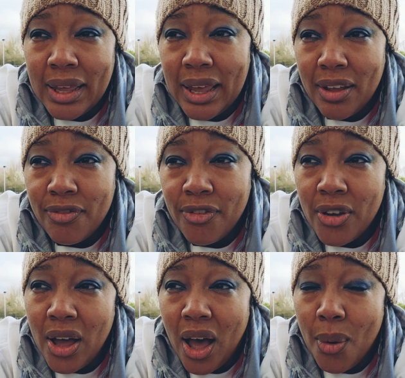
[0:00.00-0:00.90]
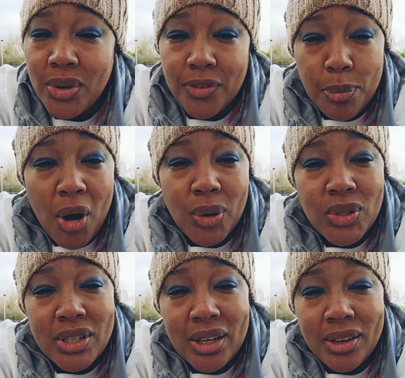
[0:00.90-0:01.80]
if I would have
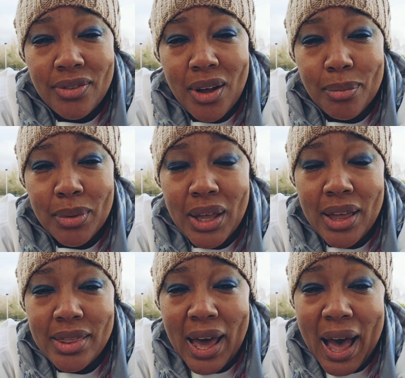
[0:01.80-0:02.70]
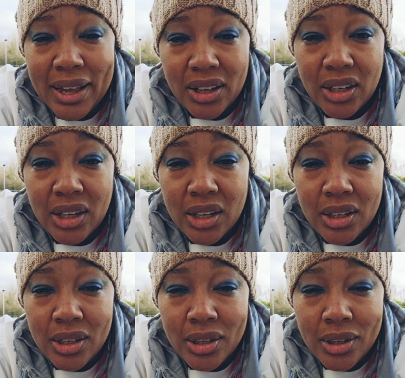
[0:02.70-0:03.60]
approached it from that angle,
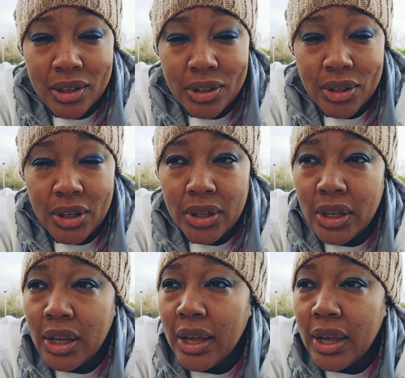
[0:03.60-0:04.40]
you know.